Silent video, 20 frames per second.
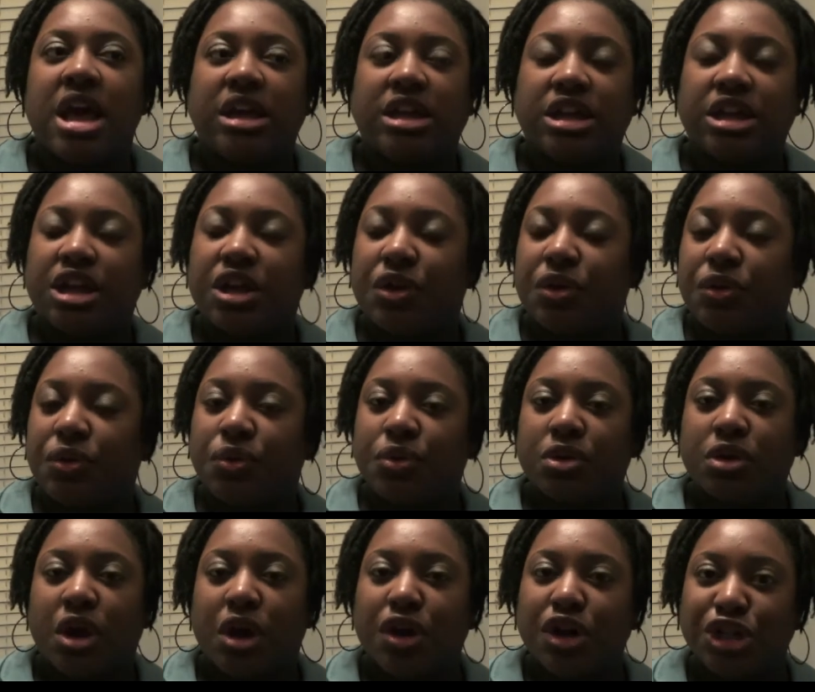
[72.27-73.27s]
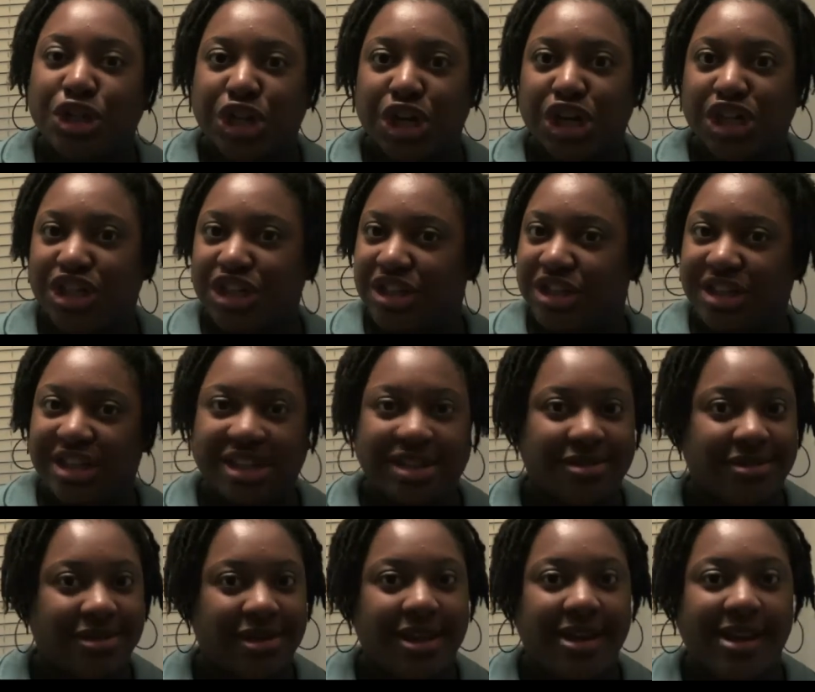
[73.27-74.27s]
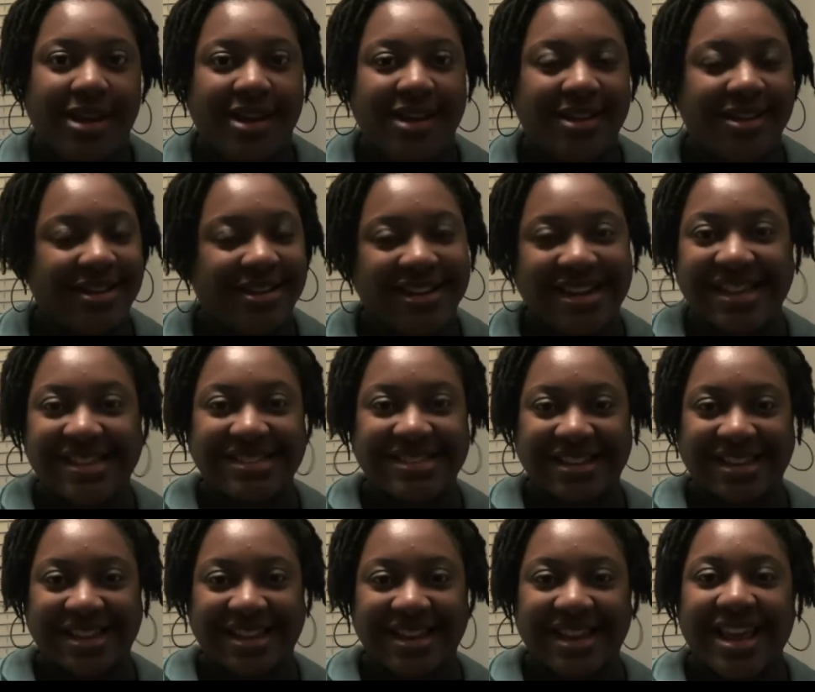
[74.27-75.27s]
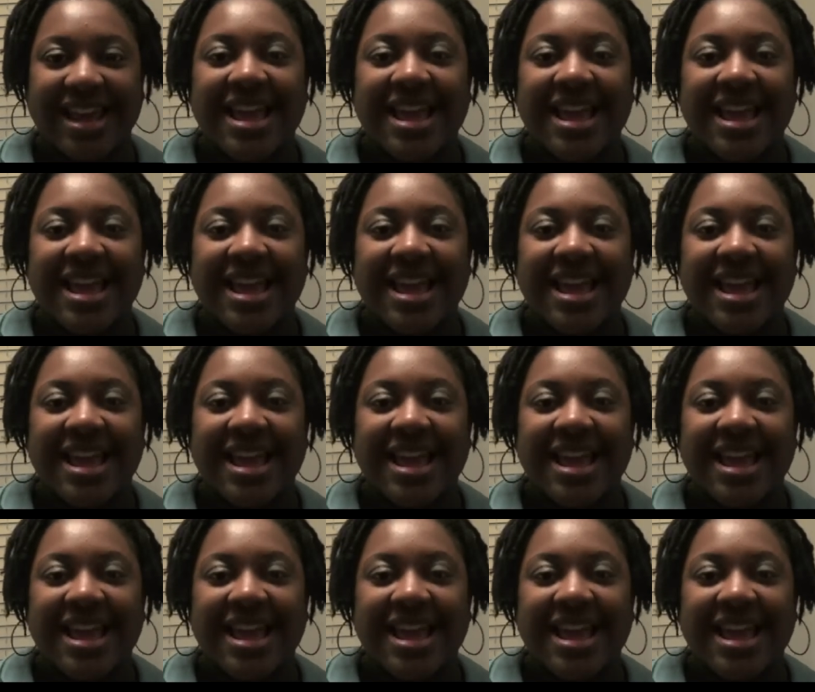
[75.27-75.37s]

you know go to church looking decent